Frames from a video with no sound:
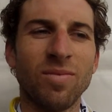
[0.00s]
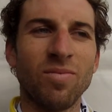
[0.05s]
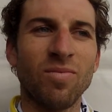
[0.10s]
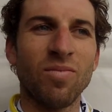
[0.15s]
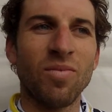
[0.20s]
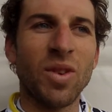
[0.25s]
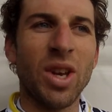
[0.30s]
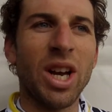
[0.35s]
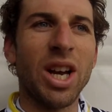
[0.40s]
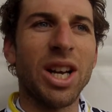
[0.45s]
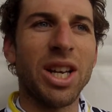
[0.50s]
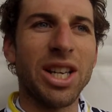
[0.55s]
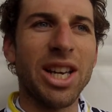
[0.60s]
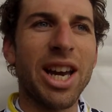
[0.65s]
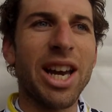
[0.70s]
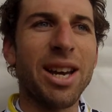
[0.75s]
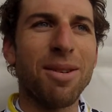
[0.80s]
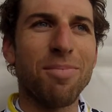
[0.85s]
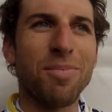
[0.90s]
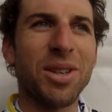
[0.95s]

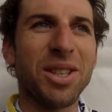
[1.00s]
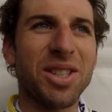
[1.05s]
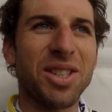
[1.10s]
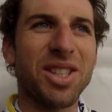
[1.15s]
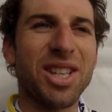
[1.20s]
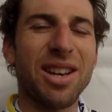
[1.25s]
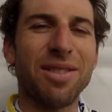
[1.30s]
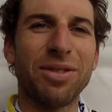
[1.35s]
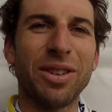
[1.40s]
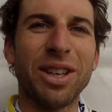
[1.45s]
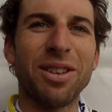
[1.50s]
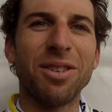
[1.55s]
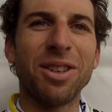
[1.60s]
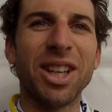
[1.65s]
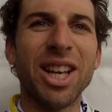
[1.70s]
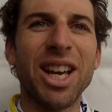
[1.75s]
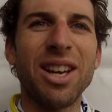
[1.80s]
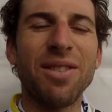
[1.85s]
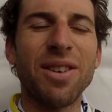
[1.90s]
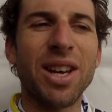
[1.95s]
Yeah, it's definitely
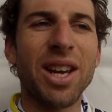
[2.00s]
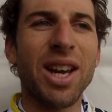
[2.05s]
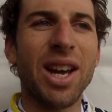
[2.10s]
relieving.